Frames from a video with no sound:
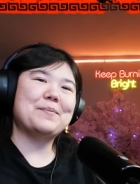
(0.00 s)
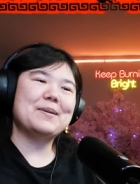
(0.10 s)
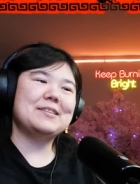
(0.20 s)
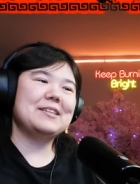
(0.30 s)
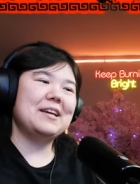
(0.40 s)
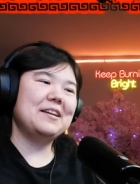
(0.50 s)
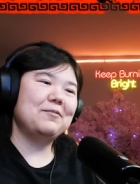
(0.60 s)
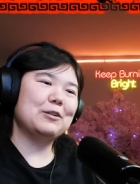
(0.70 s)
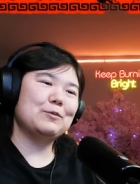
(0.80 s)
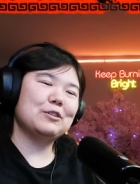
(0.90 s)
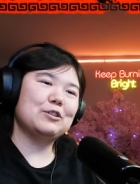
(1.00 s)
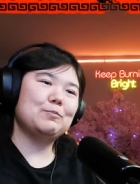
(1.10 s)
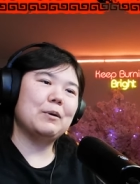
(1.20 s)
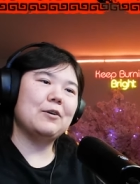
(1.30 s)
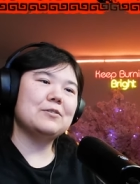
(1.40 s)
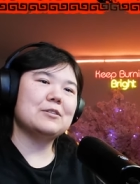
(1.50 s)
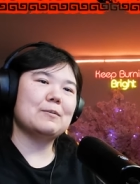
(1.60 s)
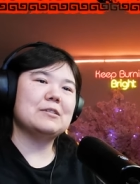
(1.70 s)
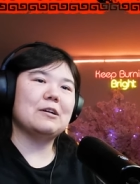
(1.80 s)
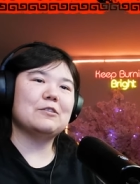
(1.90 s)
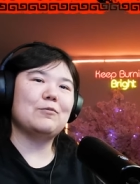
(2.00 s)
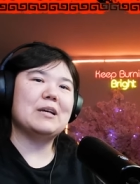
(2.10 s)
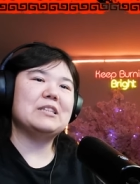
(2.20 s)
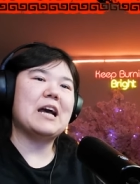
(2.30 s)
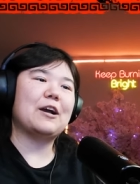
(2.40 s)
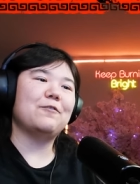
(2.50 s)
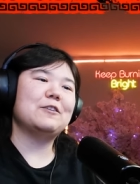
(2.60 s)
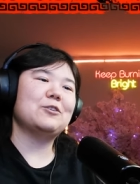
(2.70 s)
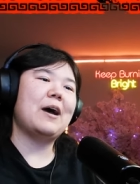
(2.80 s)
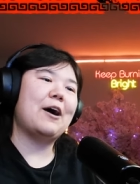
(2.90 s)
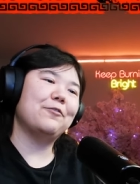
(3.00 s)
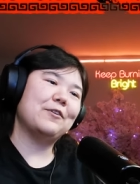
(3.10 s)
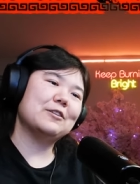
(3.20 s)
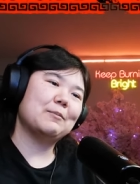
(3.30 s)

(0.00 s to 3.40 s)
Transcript: on my skin, which was exposed as a result of my sacrificial outfit,